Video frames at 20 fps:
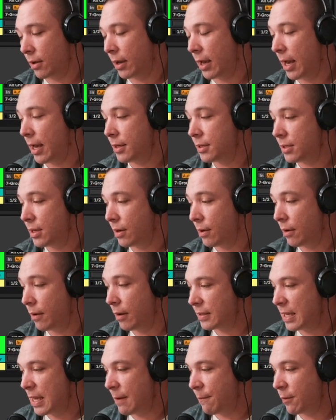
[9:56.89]
Okay, so
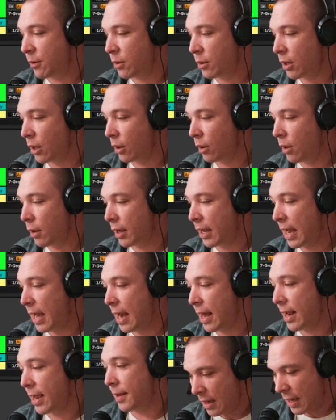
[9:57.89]
if you were to look
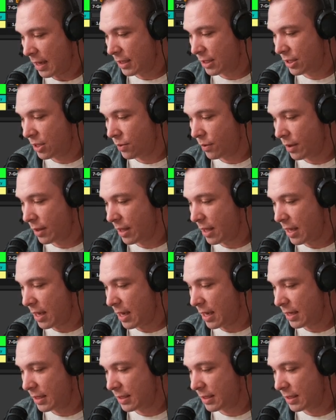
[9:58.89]
at it, it's doing this,